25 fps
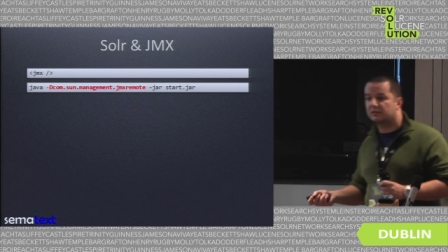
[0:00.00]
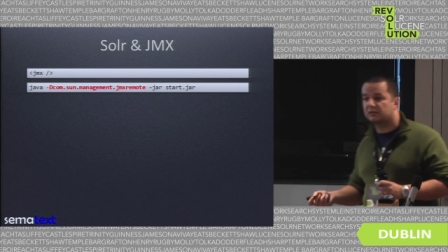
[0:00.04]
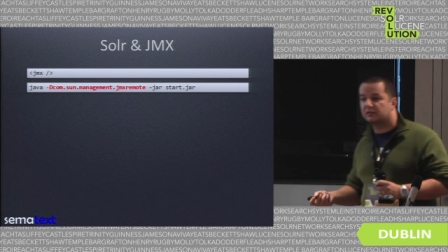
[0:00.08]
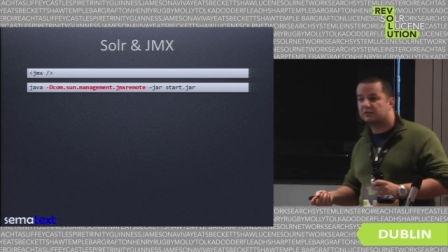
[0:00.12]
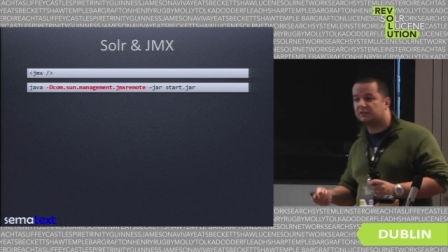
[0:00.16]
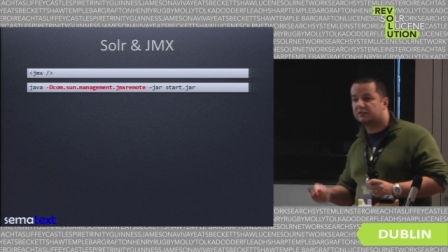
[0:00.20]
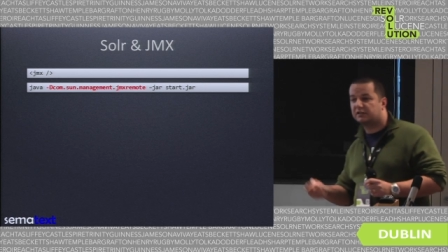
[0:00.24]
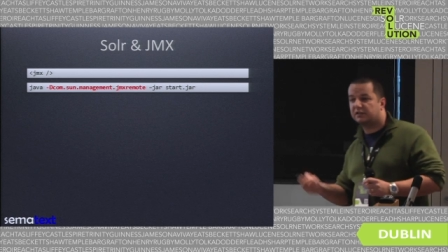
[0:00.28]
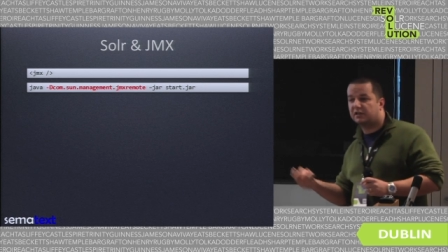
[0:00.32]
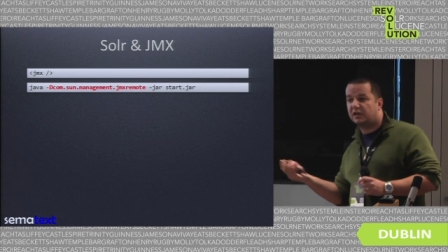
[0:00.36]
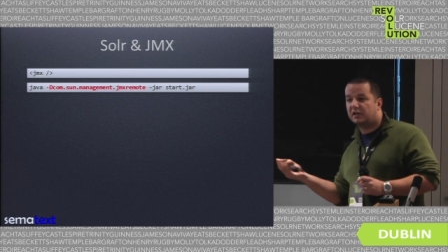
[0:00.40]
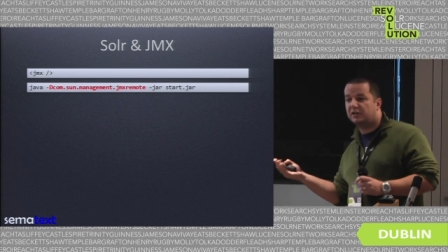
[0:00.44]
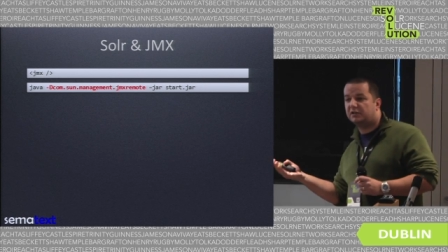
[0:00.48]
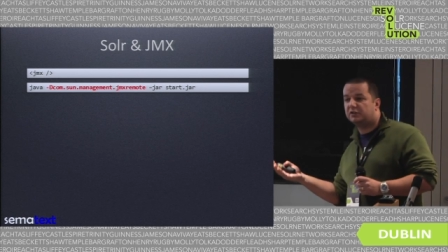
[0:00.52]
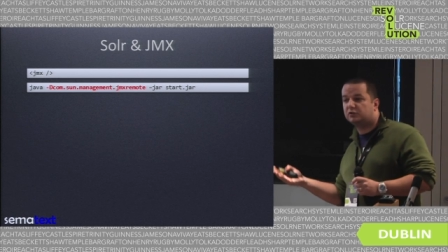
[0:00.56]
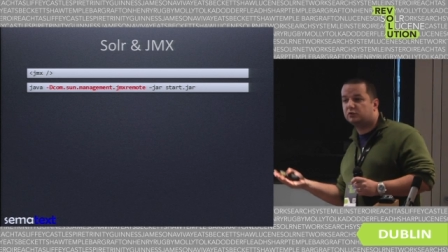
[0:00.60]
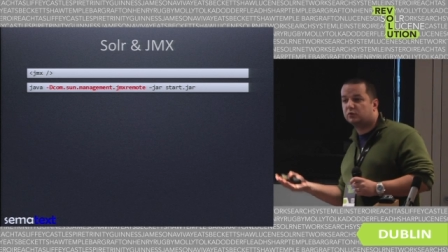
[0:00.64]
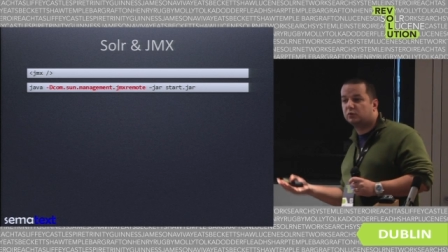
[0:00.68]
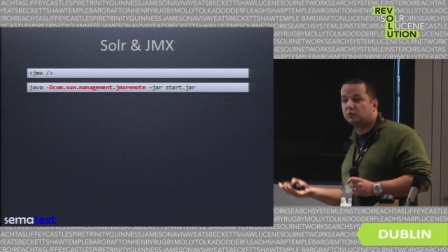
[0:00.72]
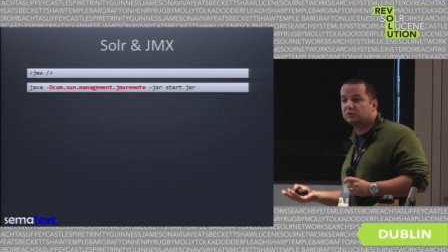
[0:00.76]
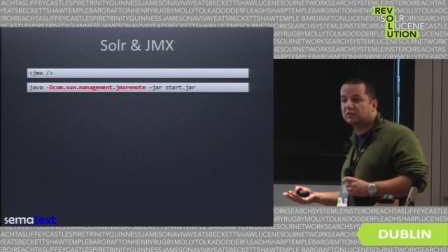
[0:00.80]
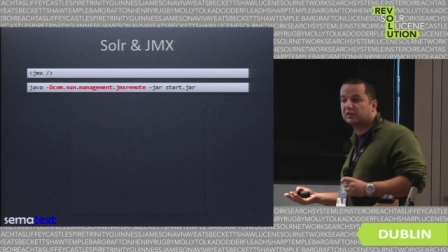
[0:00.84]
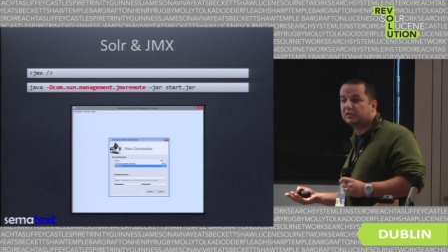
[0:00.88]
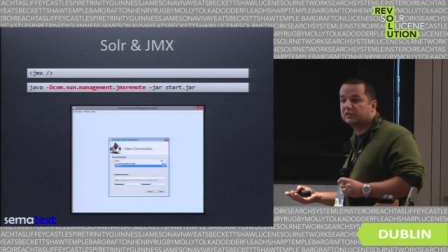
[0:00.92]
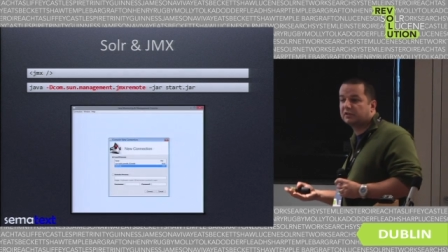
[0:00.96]
uh, any
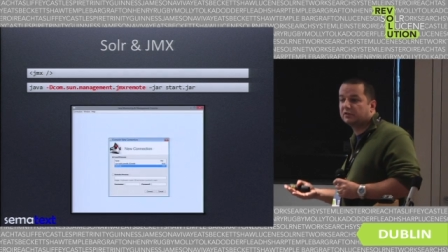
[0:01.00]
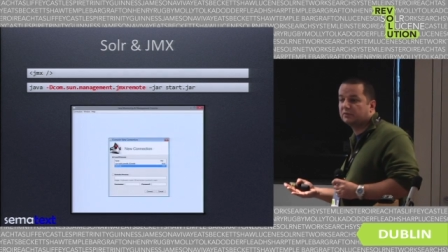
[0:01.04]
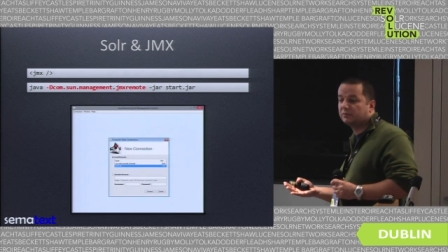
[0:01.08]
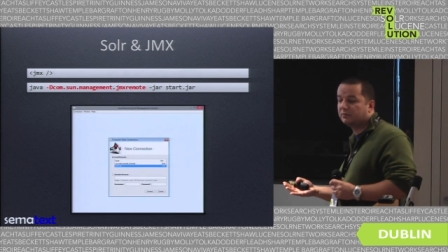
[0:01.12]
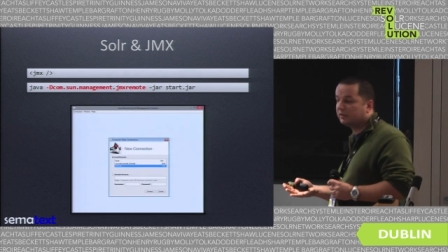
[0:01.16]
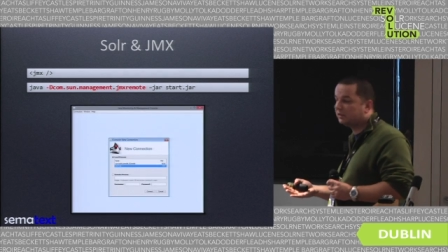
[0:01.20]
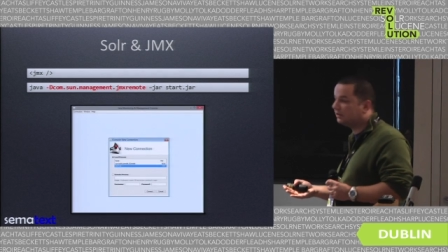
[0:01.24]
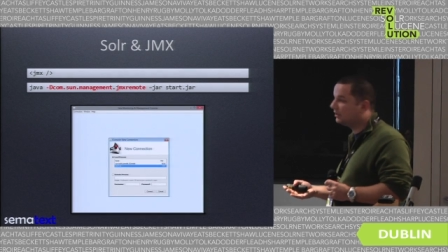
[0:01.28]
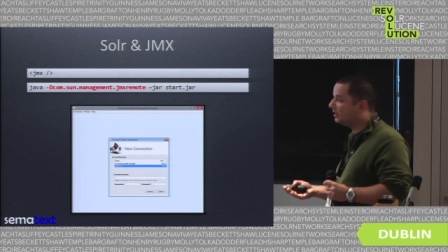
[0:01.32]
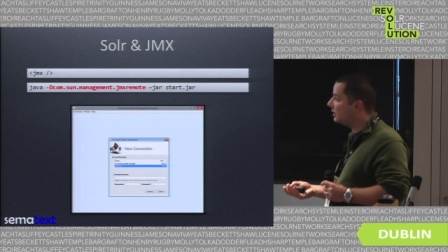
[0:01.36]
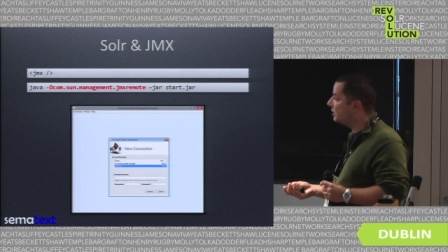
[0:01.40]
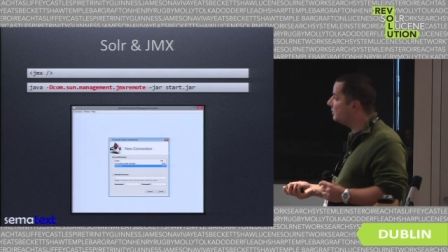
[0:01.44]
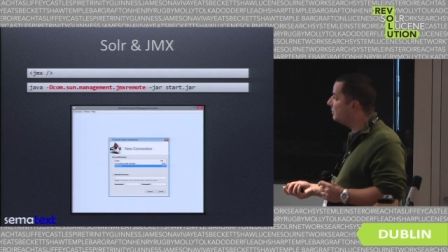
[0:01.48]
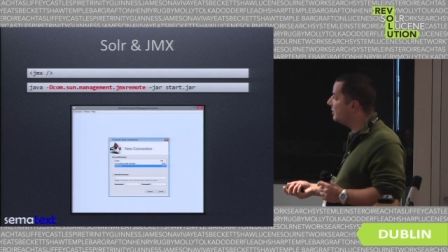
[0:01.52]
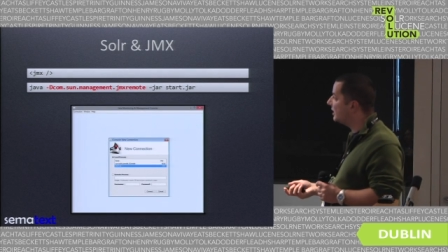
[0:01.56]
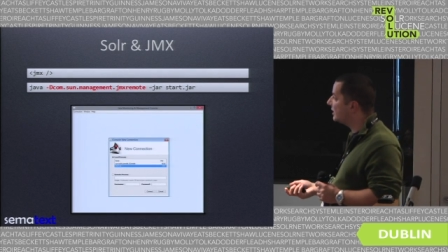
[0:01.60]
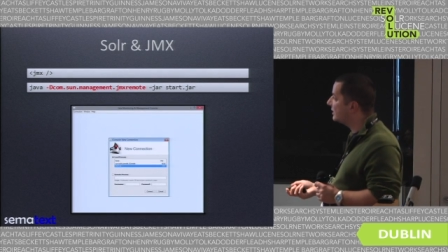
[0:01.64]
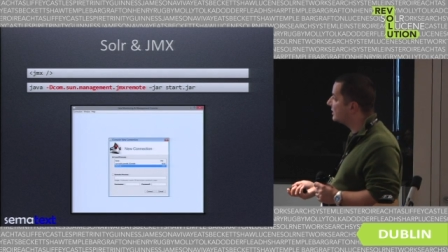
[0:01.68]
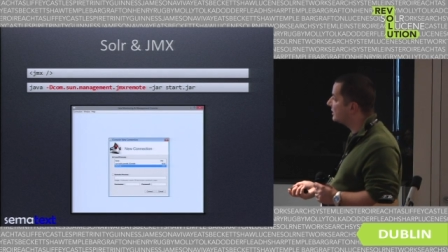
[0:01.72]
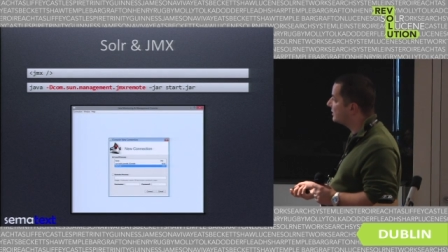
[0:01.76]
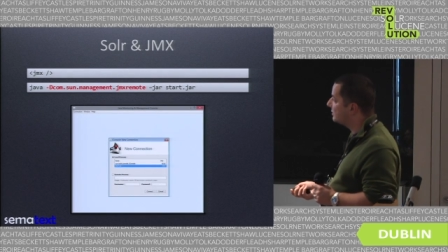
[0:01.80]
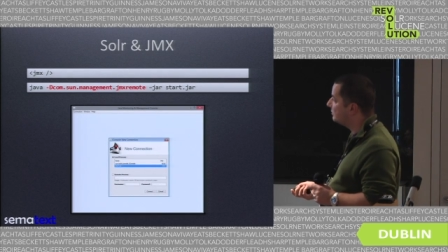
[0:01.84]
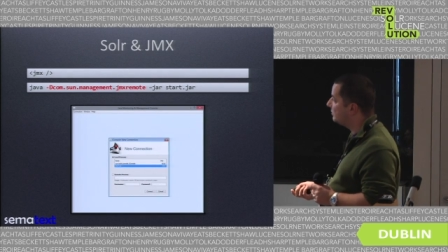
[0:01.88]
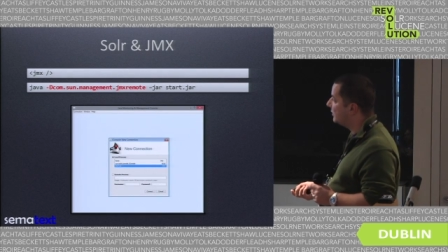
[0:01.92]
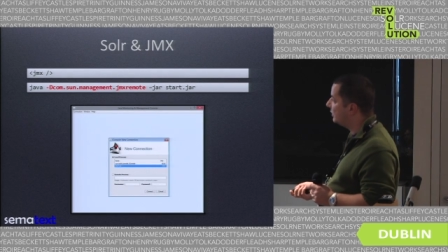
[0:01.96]
tool that can read
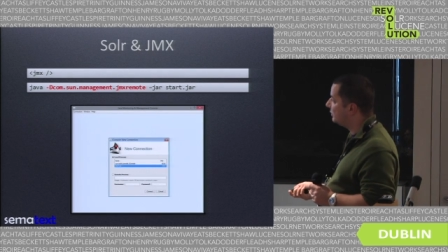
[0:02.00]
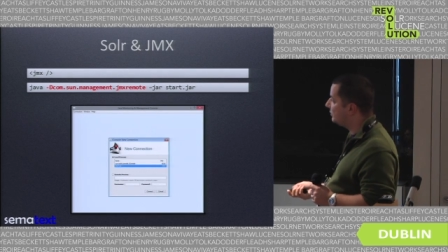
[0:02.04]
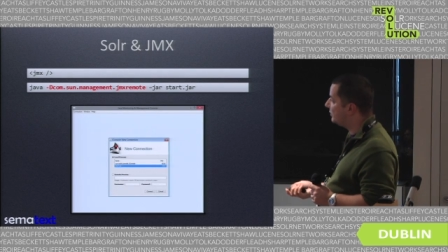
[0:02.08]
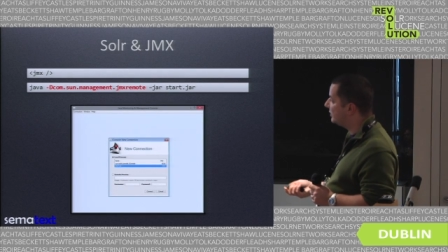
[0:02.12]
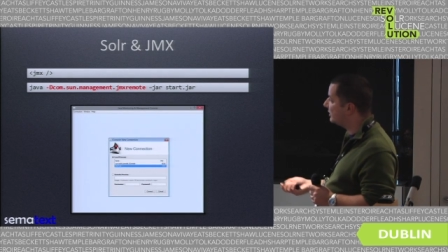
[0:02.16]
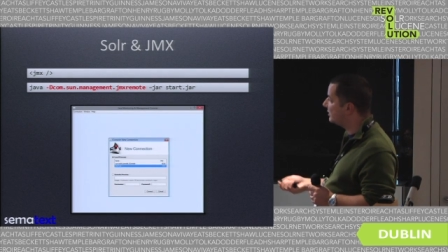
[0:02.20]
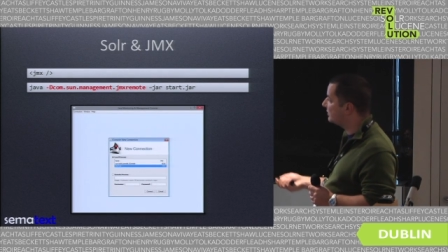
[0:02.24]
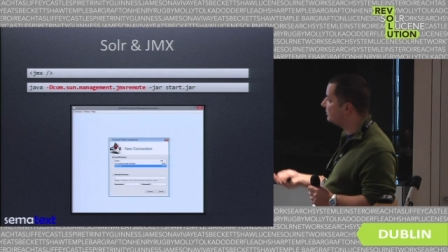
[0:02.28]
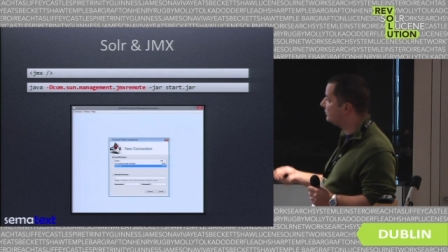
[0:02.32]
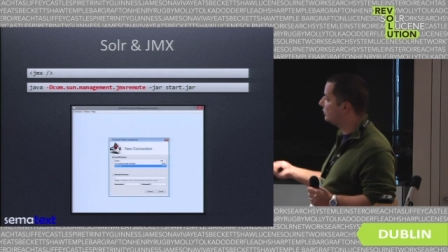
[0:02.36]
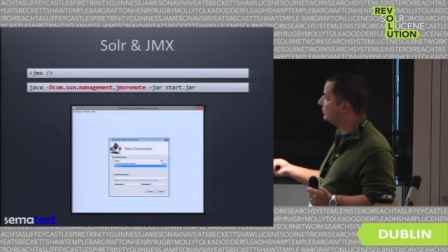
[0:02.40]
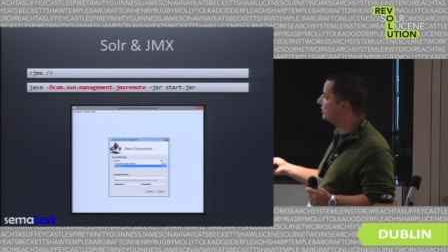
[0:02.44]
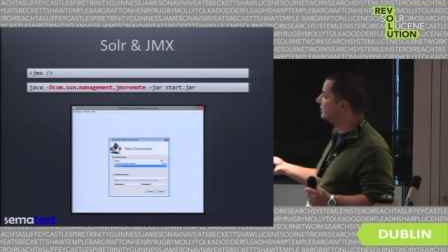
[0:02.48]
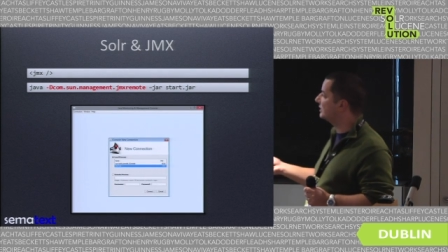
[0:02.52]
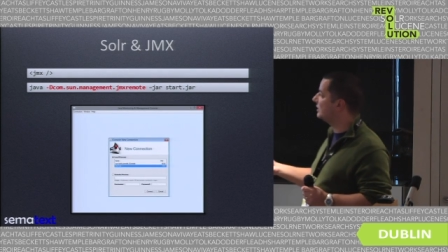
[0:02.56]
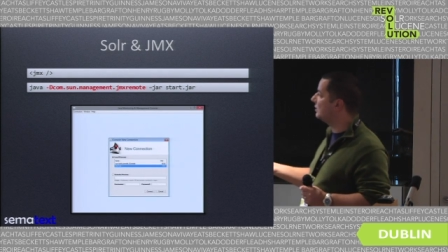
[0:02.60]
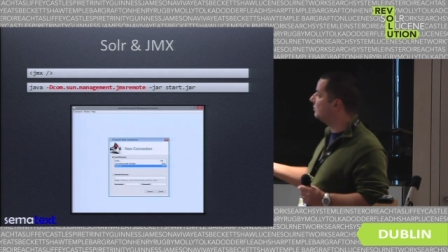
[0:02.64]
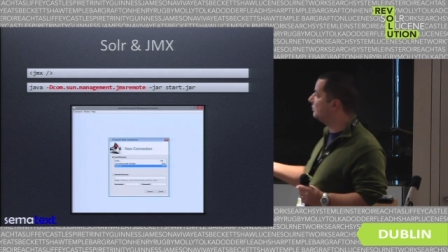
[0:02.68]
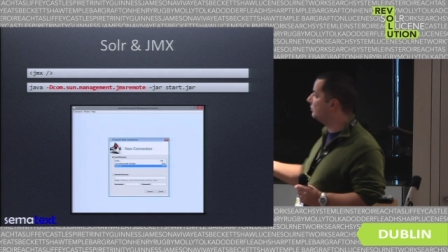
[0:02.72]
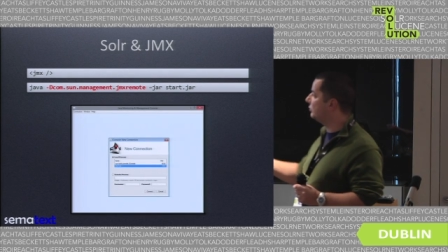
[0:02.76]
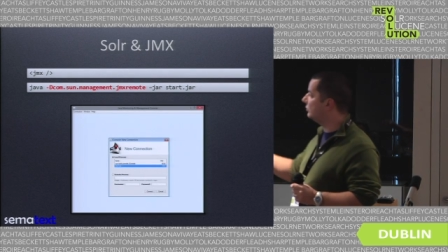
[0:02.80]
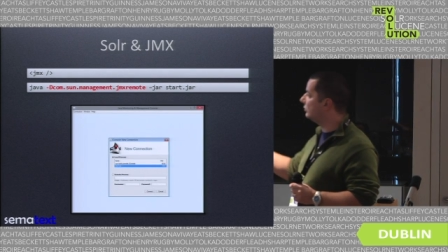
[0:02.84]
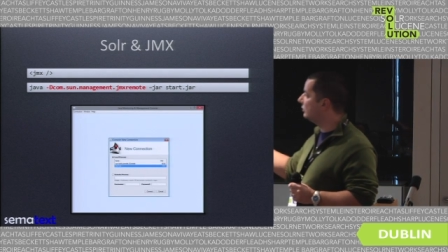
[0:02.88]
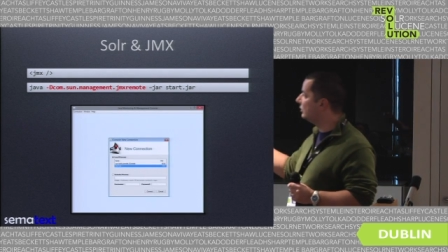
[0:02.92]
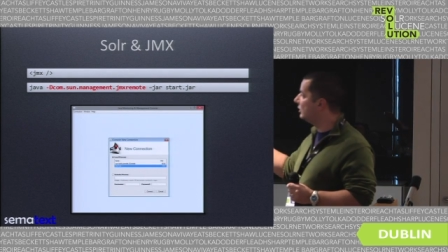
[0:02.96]
JMX metrics, for
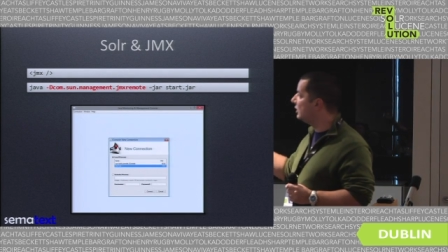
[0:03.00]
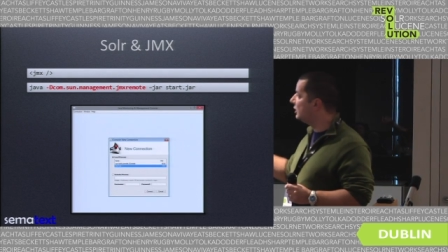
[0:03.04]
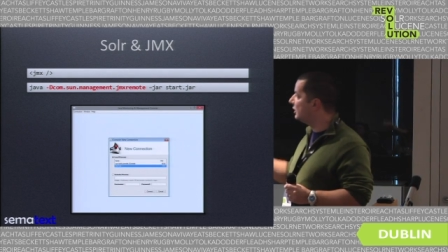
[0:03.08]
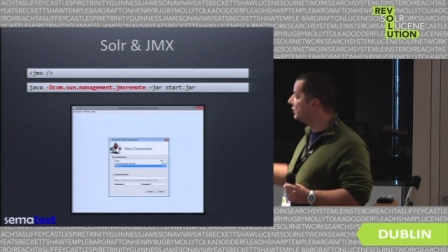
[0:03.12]
example,